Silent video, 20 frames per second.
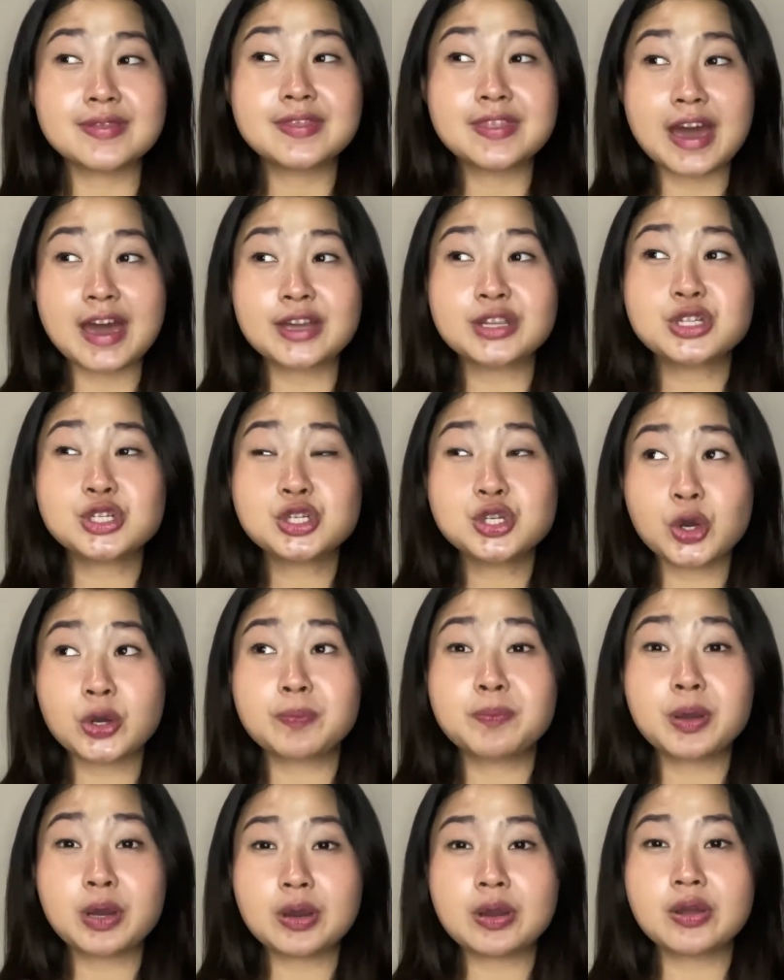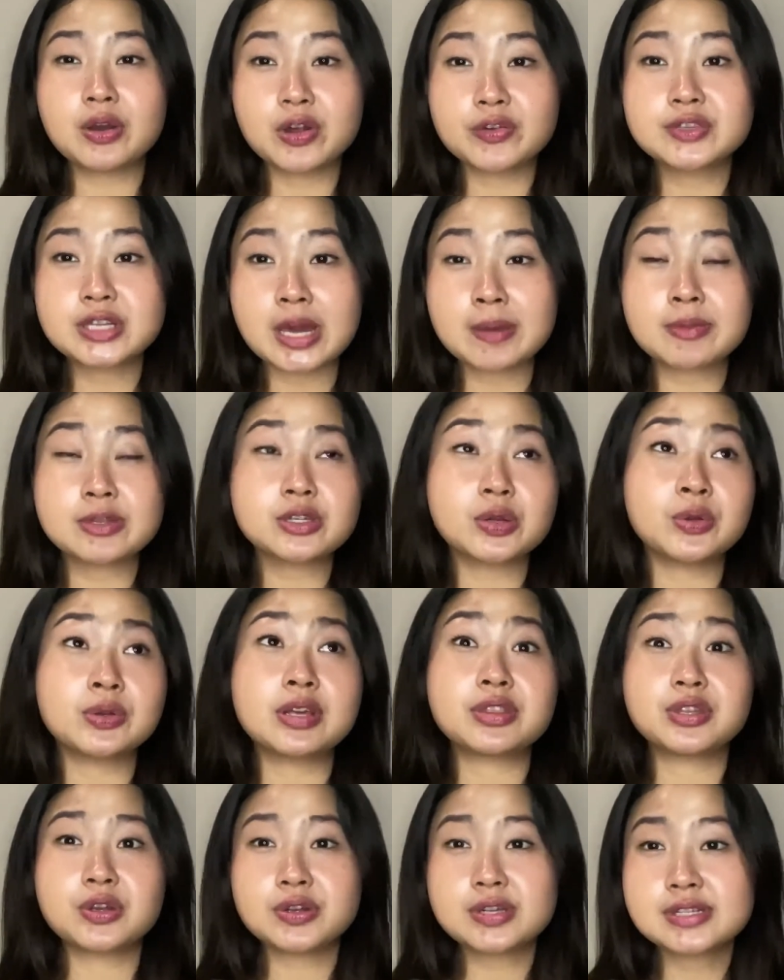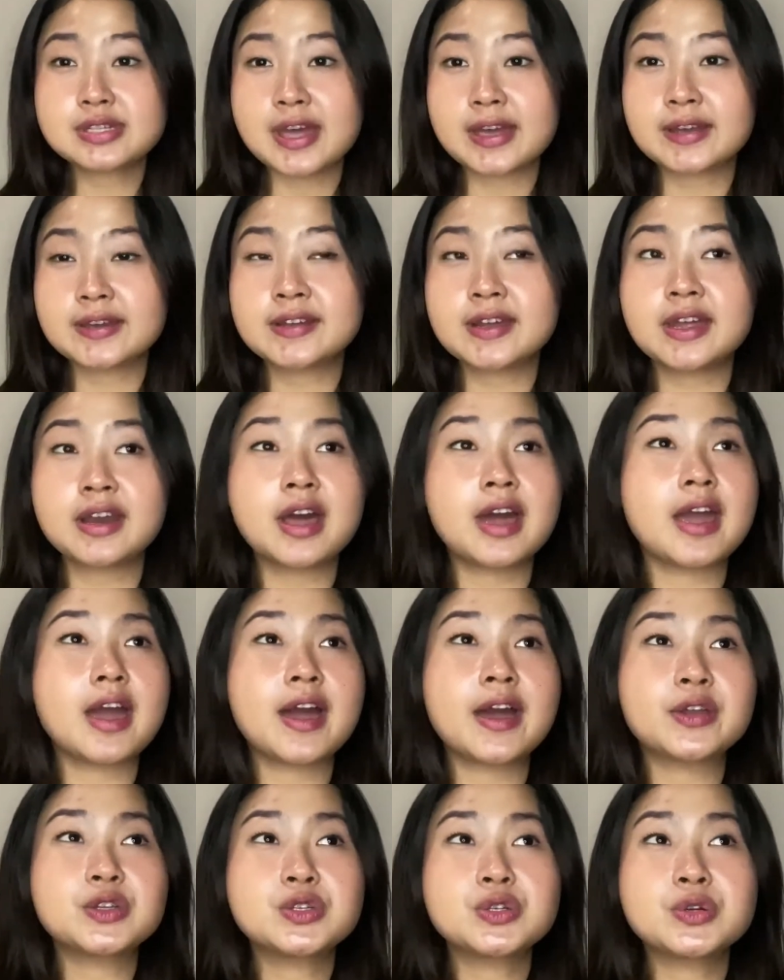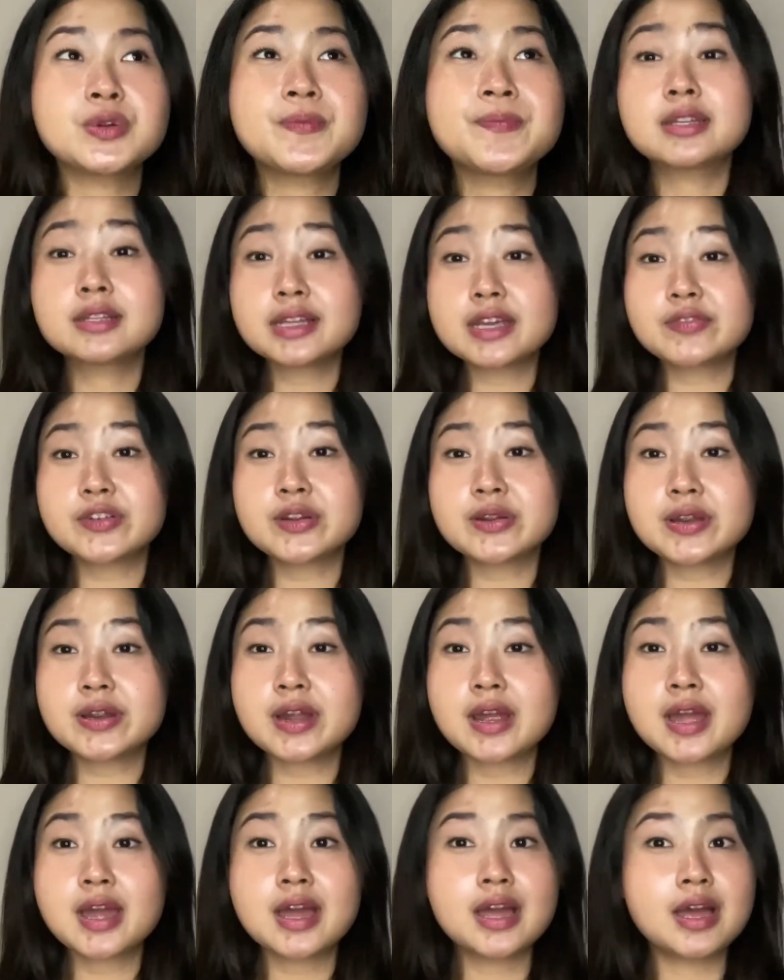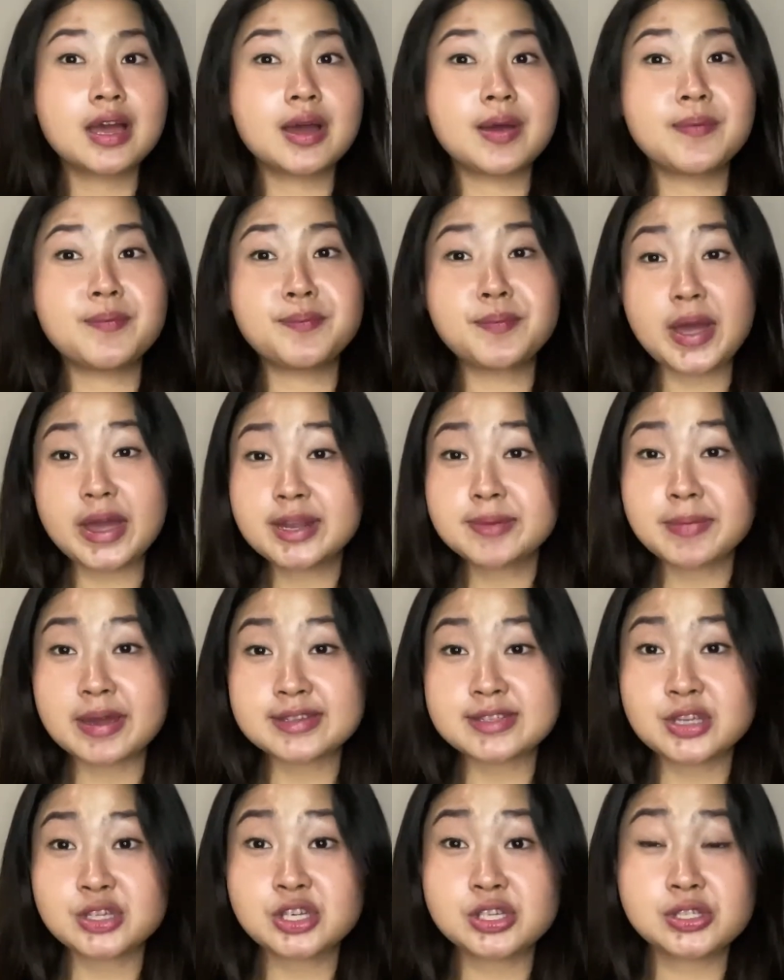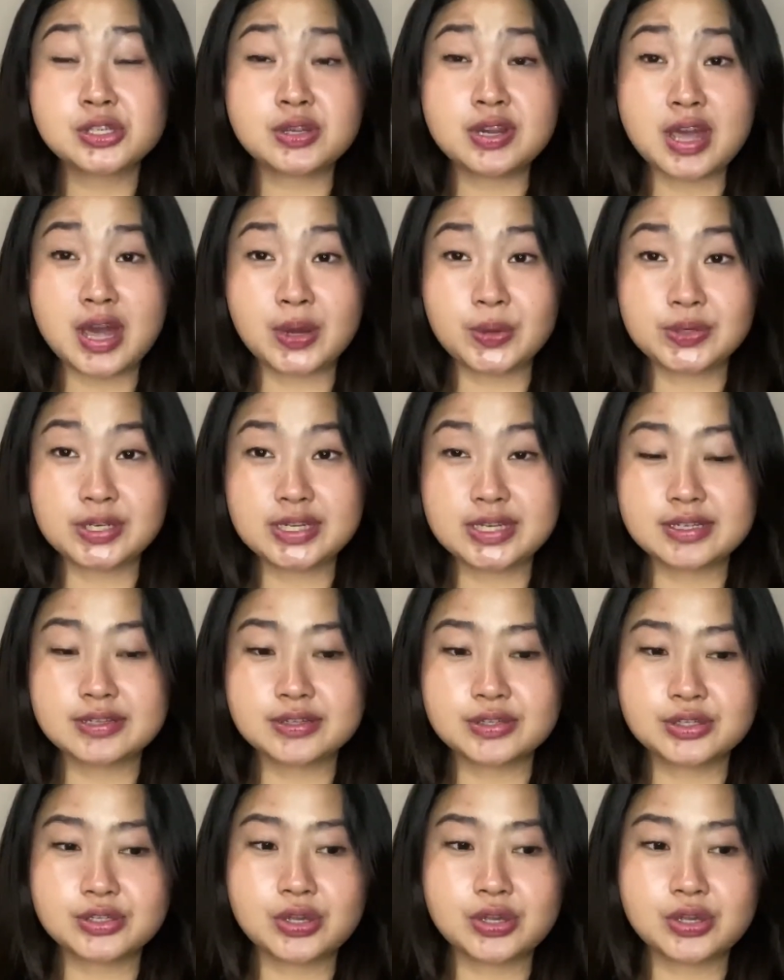that short period of time, it's only 30 seconds, and I had to deliver many messages to the audience.